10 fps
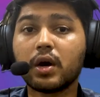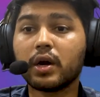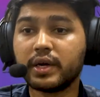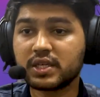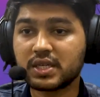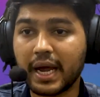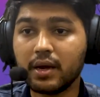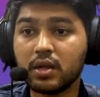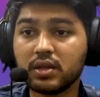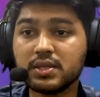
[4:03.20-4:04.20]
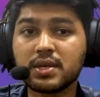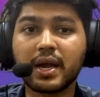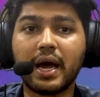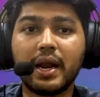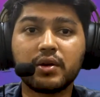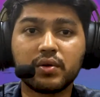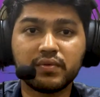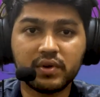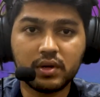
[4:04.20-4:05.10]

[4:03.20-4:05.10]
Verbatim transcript: gonna understand this character